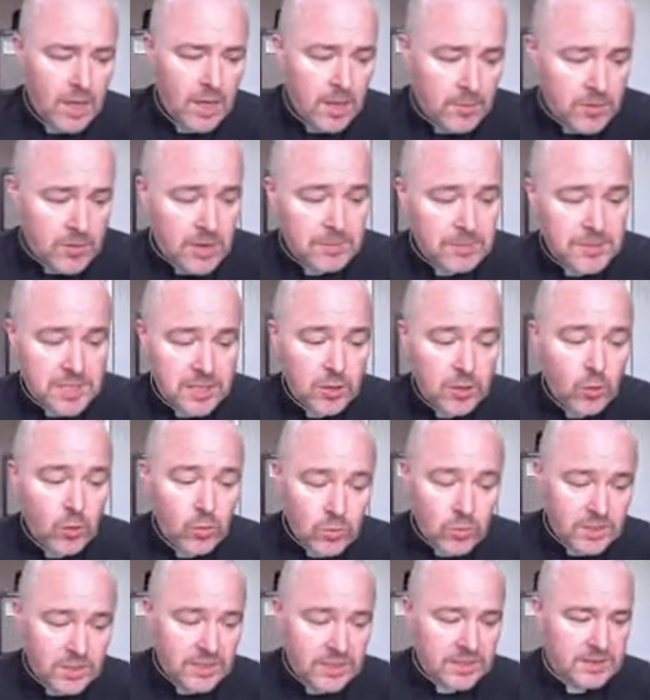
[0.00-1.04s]
Perhaps the
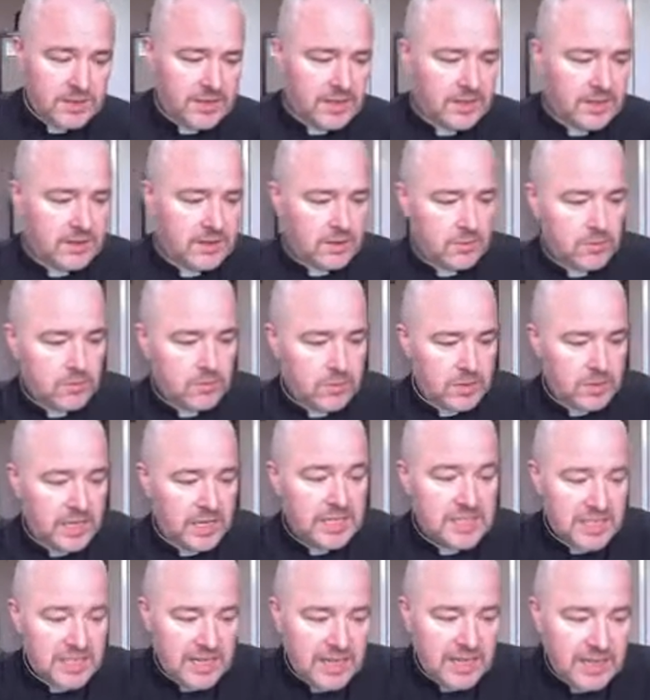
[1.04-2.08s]
only thing that
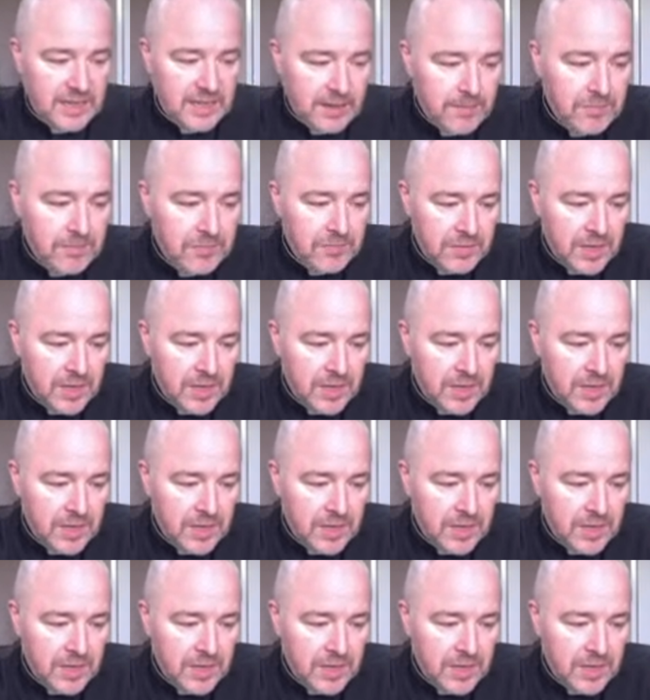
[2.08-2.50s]
is clear